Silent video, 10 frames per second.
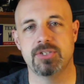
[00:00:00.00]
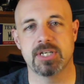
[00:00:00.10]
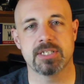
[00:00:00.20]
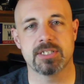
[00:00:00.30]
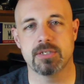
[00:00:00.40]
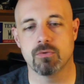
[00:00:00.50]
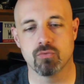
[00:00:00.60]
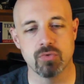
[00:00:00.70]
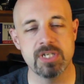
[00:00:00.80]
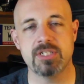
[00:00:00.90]
just
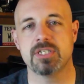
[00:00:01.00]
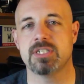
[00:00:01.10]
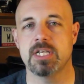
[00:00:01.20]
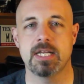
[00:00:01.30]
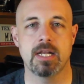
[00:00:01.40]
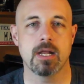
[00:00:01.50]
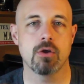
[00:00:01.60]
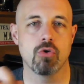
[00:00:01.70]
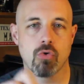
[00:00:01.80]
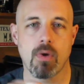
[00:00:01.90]
reaches
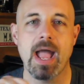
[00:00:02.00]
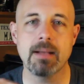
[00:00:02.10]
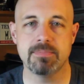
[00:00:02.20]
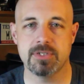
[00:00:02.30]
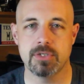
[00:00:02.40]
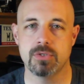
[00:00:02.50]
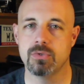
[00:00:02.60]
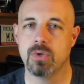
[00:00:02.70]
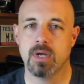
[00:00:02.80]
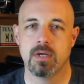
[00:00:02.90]
in, grabs
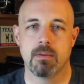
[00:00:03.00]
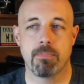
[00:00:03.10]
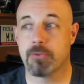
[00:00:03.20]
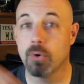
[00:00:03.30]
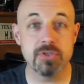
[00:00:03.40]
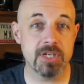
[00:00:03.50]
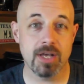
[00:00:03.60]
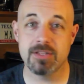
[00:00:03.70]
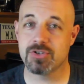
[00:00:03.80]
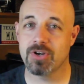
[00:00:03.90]
you, throws you
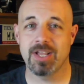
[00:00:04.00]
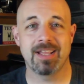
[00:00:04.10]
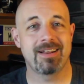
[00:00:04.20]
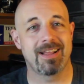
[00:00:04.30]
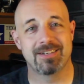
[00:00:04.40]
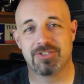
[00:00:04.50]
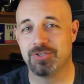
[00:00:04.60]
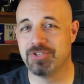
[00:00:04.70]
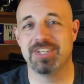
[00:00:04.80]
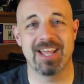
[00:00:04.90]
on the train, and
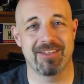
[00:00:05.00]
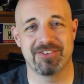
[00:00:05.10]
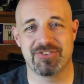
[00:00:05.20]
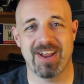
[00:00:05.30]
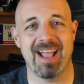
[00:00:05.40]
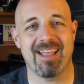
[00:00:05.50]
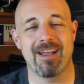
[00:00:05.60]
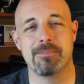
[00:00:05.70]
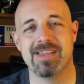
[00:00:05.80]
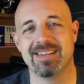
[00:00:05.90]
shoots you down the track.
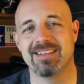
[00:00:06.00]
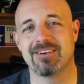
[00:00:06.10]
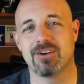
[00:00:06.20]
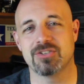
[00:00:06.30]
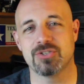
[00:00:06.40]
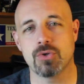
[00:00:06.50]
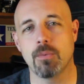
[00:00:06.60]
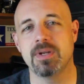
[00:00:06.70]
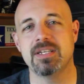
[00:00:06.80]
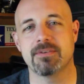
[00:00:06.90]
I mean, there are
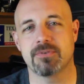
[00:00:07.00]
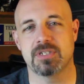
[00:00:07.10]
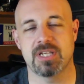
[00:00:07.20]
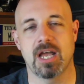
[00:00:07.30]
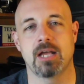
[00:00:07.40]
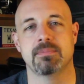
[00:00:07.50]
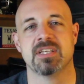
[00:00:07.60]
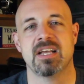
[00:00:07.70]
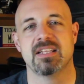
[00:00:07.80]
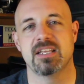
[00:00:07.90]
so many different
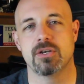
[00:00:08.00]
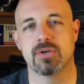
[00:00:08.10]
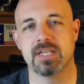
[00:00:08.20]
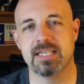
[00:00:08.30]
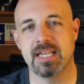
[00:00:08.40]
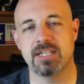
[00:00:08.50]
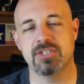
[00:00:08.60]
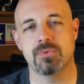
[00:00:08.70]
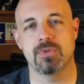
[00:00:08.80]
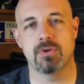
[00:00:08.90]
times that you're
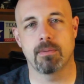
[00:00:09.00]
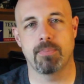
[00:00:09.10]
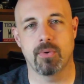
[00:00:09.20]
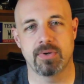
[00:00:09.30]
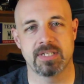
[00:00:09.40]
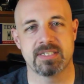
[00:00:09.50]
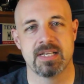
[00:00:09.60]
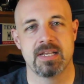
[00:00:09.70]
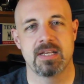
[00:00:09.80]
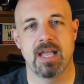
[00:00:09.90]
engaging with your opponents
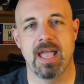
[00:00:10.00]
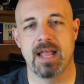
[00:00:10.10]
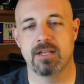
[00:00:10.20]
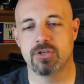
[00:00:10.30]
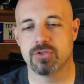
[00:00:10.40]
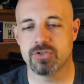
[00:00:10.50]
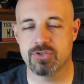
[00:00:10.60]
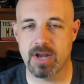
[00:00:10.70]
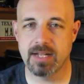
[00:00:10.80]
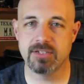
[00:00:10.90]
and you're
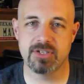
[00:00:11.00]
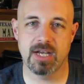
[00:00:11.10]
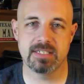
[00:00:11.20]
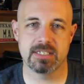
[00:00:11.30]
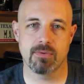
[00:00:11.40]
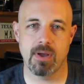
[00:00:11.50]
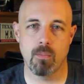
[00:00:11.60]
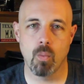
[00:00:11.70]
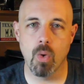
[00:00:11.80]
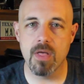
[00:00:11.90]
strategizing
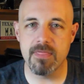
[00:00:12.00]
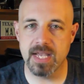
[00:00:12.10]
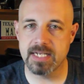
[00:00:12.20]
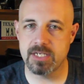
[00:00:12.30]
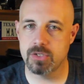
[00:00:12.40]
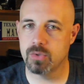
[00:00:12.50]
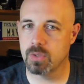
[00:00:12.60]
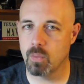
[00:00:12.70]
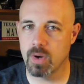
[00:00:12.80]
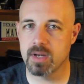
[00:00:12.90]
around what they do
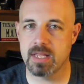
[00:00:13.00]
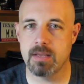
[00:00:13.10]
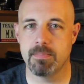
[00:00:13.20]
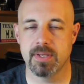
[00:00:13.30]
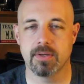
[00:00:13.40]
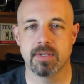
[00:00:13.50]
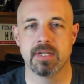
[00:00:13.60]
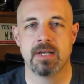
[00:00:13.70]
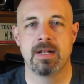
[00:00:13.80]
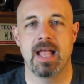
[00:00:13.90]
and where they
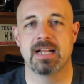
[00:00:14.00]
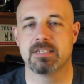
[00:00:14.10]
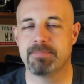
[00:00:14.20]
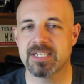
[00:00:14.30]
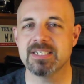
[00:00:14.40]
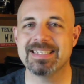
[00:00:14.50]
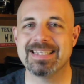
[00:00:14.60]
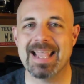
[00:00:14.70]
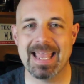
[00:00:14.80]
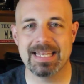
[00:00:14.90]
build. And especially at
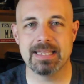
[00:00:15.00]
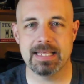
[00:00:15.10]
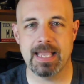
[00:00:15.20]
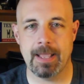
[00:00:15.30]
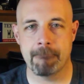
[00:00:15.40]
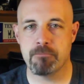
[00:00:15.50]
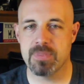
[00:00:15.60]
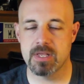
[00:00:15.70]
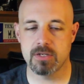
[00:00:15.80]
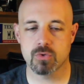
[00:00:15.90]
the end of the game,
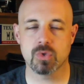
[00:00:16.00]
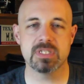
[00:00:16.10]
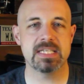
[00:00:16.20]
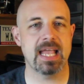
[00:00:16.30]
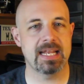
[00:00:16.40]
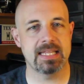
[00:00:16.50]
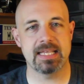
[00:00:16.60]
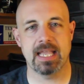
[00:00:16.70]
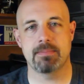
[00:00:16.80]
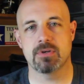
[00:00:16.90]
towards the end of
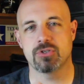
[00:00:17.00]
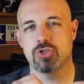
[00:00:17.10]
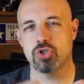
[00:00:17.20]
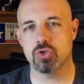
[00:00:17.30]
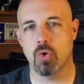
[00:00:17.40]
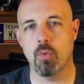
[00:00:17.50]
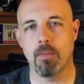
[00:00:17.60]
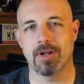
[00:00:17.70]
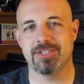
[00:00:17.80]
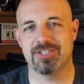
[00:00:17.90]
the game, there's so
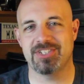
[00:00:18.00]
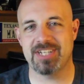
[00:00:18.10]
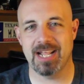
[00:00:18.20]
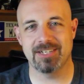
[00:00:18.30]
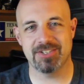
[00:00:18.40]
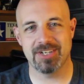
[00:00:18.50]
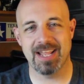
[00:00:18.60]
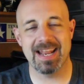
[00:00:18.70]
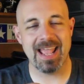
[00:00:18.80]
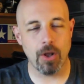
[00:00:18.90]
much tension
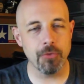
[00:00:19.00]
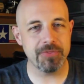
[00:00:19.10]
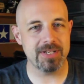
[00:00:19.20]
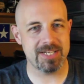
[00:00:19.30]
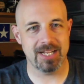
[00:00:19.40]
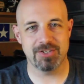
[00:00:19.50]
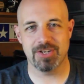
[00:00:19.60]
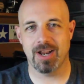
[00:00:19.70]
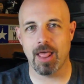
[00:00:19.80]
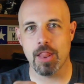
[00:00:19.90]
and healthy
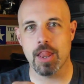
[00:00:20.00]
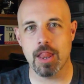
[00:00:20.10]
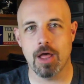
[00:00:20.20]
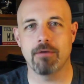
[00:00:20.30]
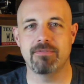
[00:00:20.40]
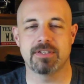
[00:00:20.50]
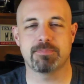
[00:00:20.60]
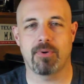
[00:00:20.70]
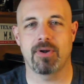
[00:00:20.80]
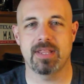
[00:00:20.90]
tension. And I love this
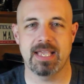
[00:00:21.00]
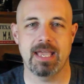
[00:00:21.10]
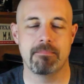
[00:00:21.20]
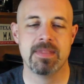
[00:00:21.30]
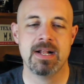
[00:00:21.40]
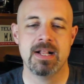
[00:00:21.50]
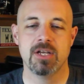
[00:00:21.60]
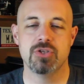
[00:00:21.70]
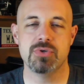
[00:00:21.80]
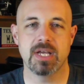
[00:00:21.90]
part of the game.
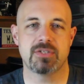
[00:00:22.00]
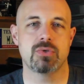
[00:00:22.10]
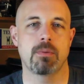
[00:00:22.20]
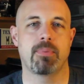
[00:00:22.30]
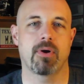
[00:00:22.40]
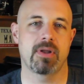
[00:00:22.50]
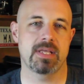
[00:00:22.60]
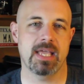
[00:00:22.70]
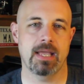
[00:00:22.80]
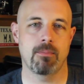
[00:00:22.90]
You get to a part of
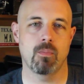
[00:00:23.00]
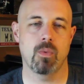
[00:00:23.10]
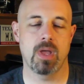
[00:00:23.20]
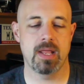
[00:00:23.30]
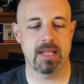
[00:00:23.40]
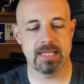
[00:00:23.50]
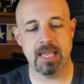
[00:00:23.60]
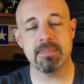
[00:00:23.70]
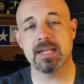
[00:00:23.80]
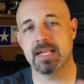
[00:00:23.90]
the game and the
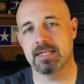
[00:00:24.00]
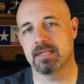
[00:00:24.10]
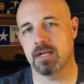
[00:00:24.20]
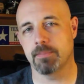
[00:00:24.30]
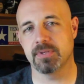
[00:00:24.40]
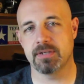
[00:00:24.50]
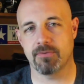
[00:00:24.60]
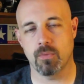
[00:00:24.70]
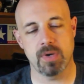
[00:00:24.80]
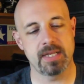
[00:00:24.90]
game can end in a couple of
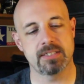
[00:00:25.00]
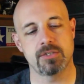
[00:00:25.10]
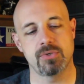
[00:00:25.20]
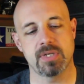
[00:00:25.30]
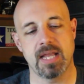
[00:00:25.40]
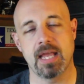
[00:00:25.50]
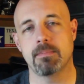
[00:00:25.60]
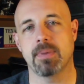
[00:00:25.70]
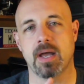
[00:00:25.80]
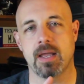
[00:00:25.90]
different ways. You can
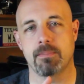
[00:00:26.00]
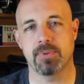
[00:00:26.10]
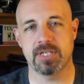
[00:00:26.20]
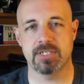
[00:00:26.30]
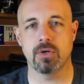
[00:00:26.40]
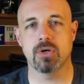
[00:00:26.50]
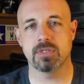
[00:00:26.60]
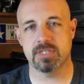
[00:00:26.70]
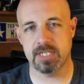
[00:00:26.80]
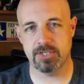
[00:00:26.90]
end by placing all
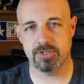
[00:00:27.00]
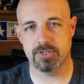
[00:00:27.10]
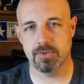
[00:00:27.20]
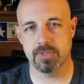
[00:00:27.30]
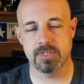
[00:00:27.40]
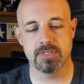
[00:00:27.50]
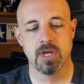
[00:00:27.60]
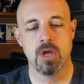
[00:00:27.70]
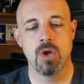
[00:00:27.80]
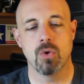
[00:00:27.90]
the station tokens,
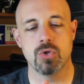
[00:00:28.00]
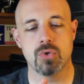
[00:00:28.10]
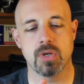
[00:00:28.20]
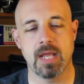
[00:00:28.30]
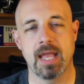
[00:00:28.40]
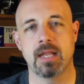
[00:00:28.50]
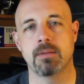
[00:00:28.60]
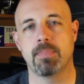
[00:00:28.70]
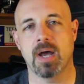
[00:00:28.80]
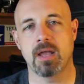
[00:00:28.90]
or you can
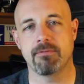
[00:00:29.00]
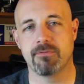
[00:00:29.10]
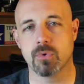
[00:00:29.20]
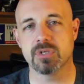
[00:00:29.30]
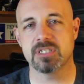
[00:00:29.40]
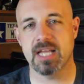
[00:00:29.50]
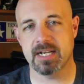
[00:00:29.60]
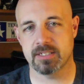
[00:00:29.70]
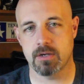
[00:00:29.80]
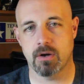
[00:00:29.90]
end by 4
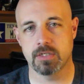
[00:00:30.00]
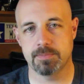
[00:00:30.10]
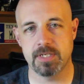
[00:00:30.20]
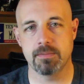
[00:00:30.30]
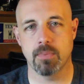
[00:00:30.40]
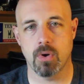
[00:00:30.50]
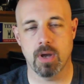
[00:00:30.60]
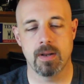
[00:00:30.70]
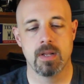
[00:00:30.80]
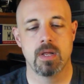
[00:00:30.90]
stacks of cards being
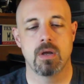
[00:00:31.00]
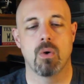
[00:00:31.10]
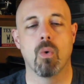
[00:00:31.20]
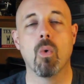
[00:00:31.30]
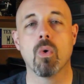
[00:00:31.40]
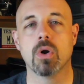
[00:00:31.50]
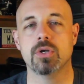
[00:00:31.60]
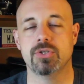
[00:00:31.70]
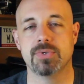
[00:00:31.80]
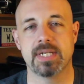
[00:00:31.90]
bought,
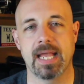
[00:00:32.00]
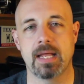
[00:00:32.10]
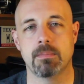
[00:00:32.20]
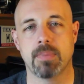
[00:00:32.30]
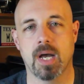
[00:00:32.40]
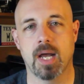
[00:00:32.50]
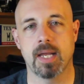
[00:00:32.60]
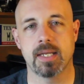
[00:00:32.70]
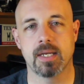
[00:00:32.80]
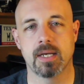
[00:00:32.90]
or you can end
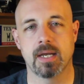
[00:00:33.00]
by